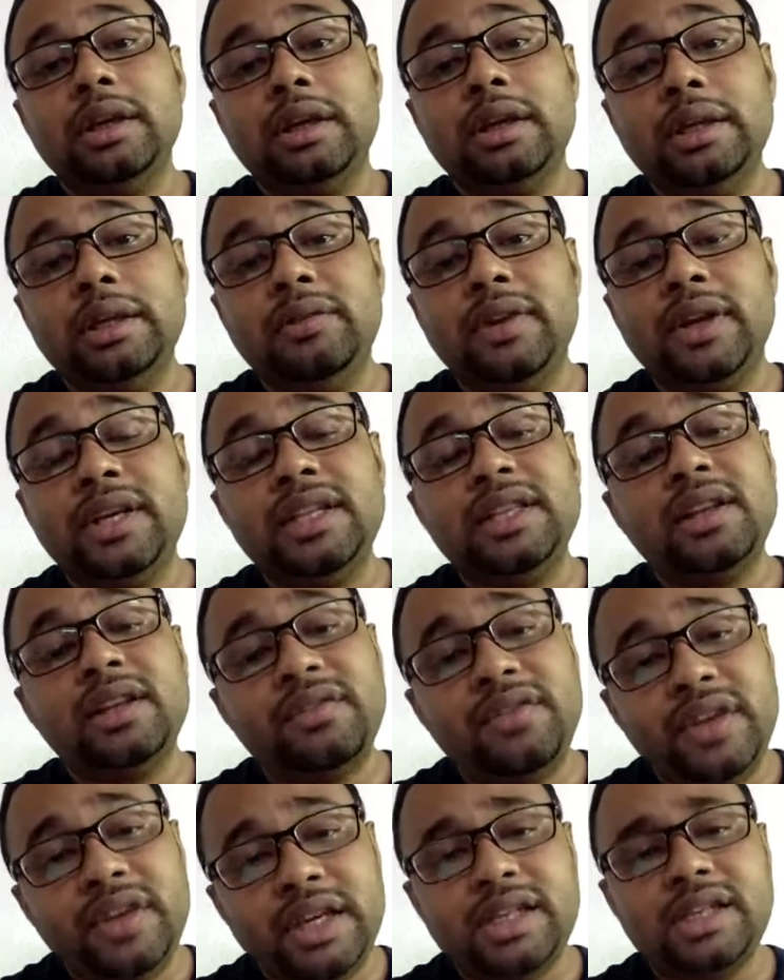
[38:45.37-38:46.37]
even in the
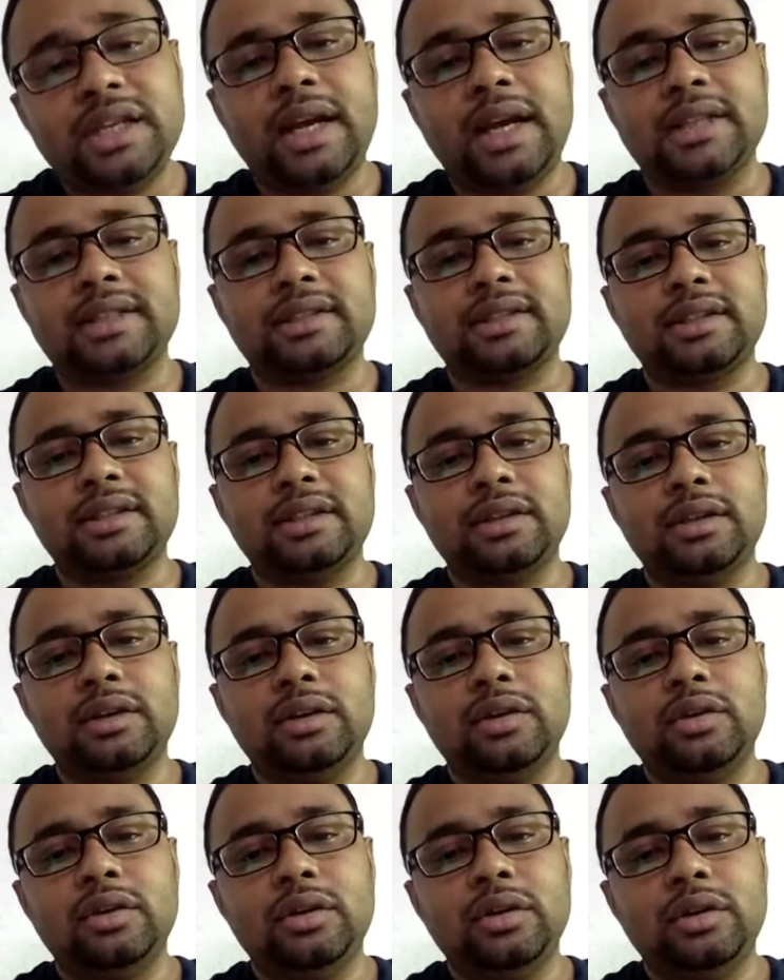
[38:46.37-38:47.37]
fetus,
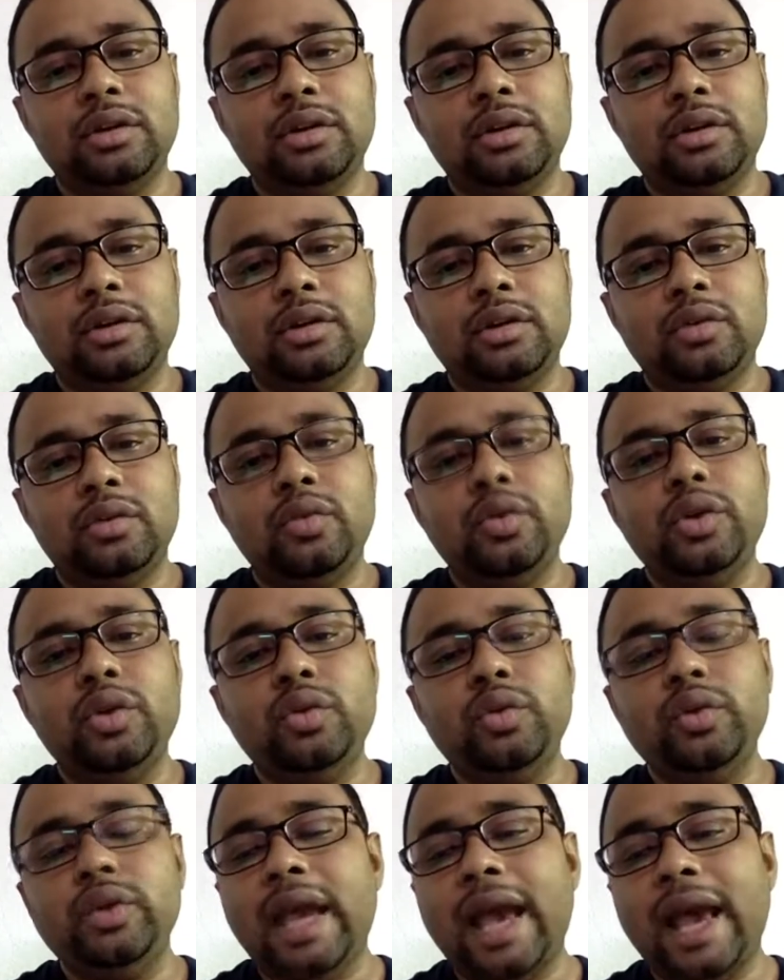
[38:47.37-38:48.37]

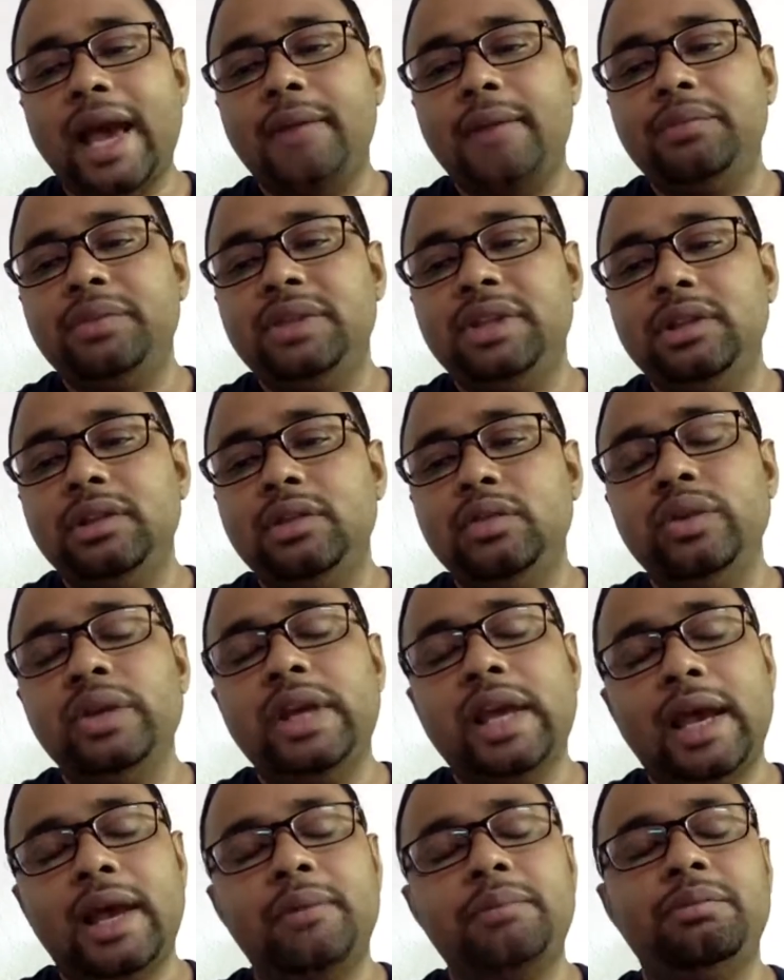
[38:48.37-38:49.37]
we have
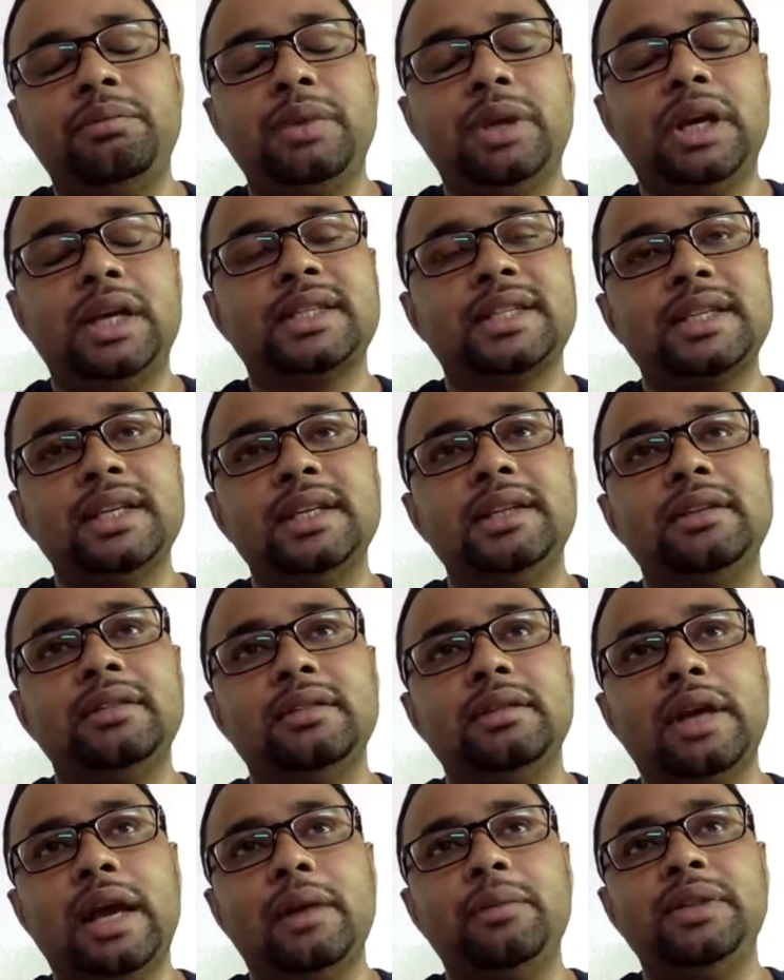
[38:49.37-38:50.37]

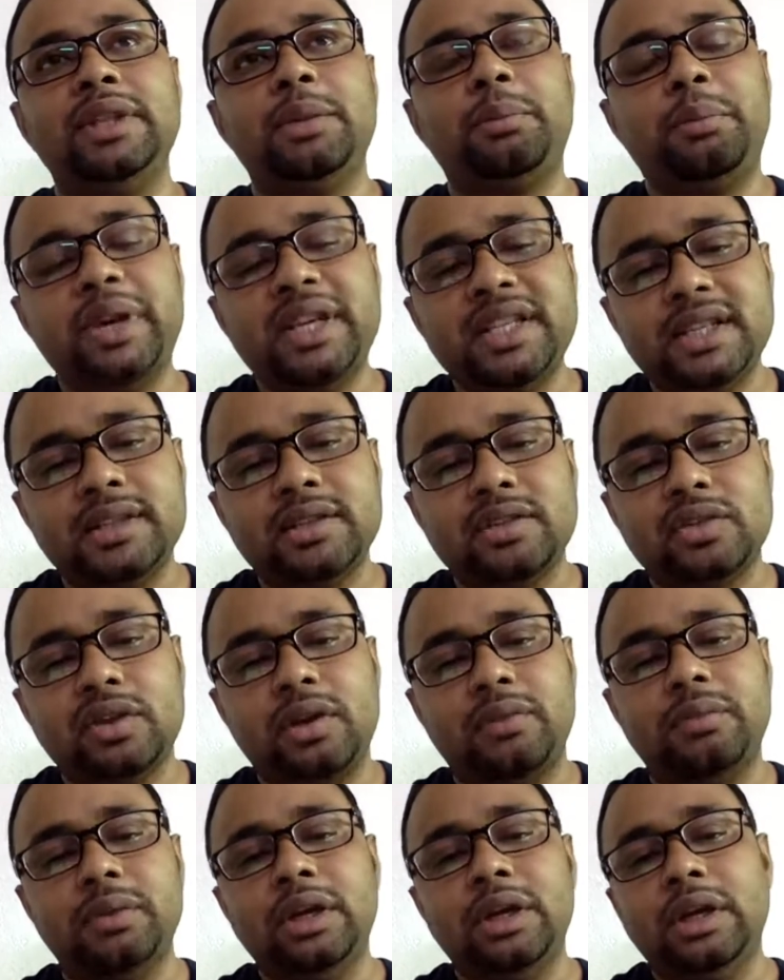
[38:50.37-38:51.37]
seen, I mean, the presence
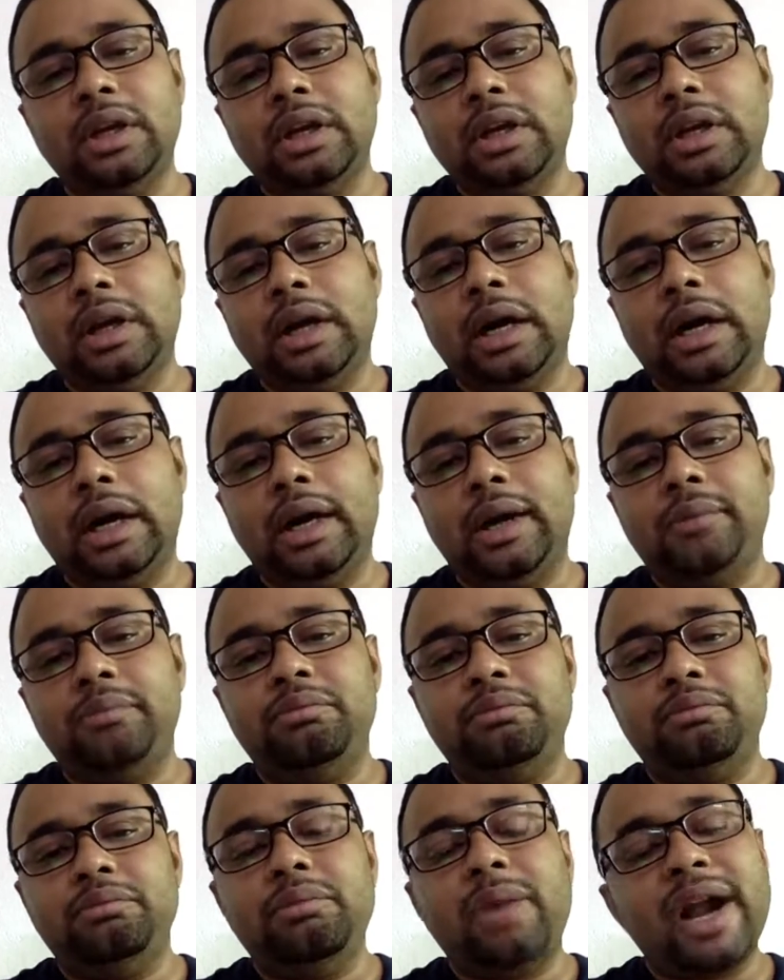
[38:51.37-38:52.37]
of
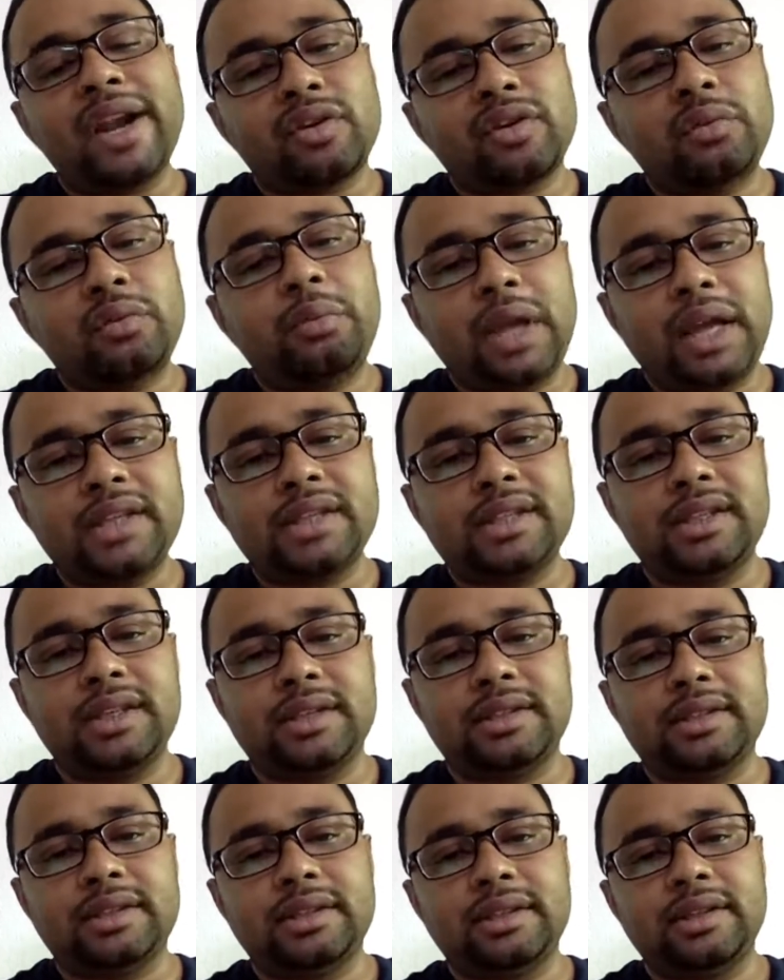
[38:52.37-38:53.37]

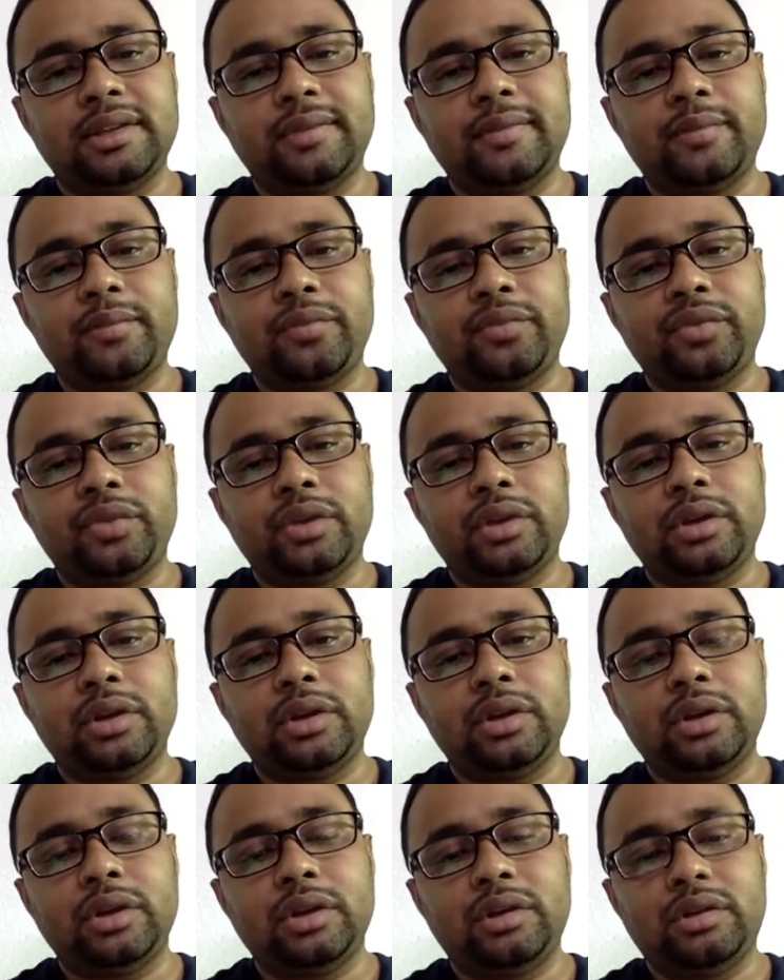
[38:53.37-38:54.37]
microplastics,
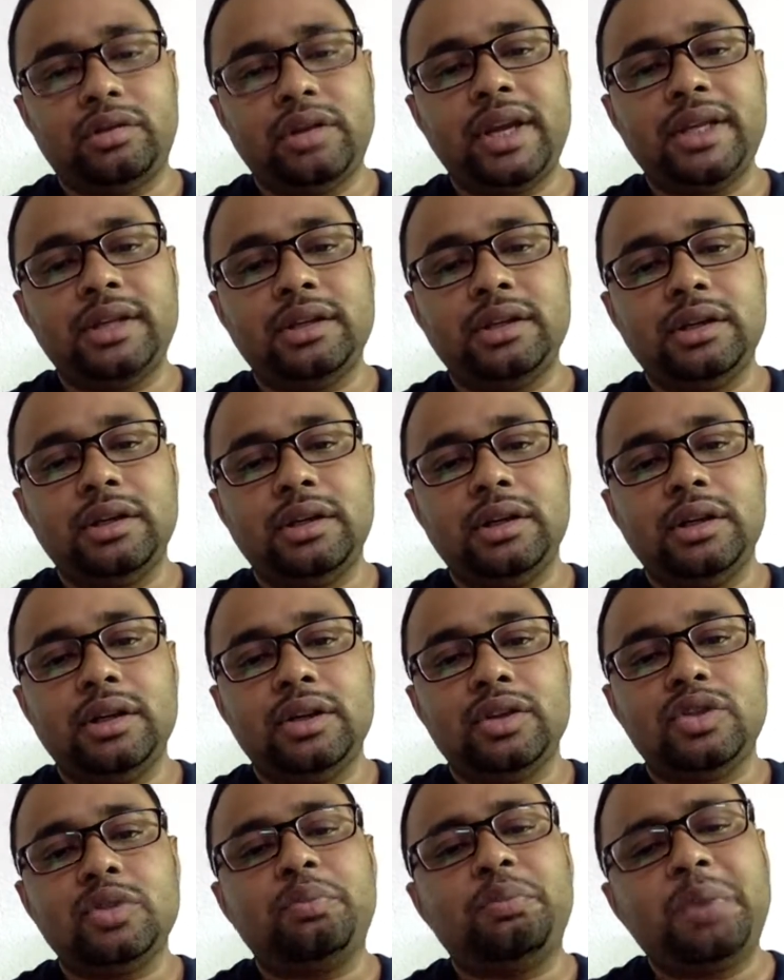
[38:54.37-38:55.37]
right?
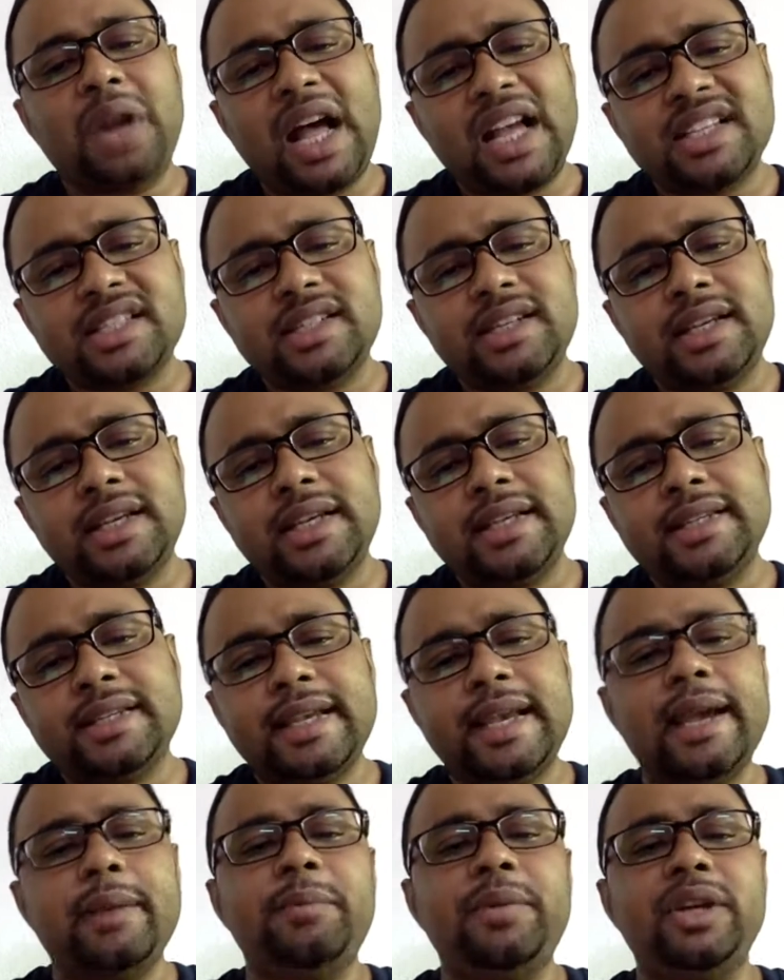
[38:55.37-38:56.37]
So plastic is
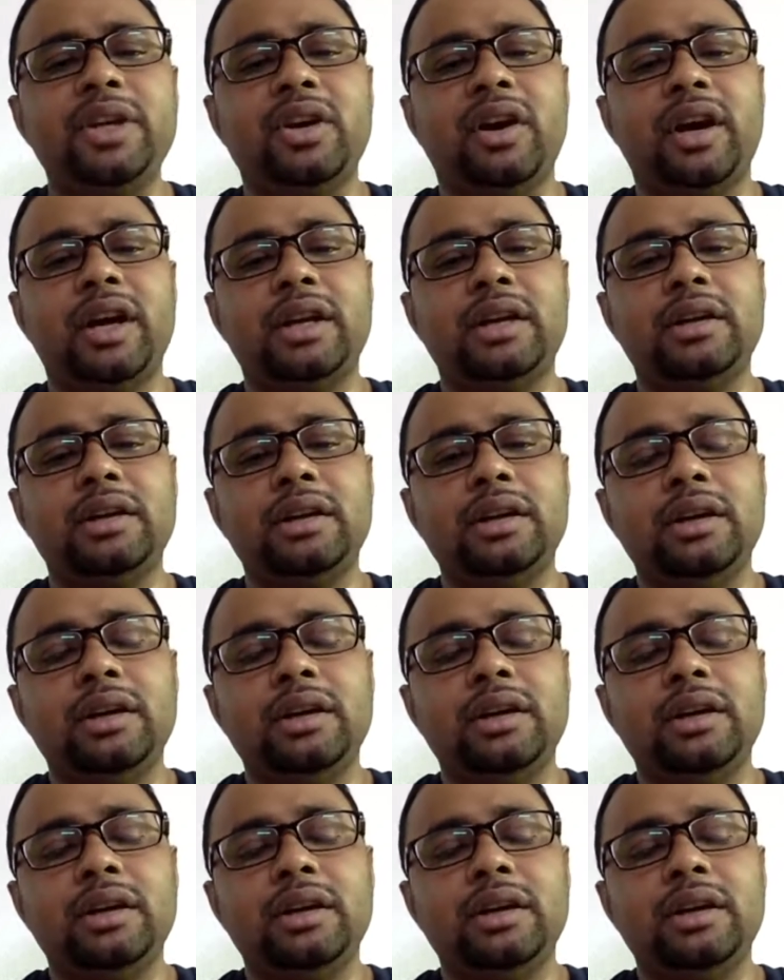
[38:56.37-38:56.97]
everywhere.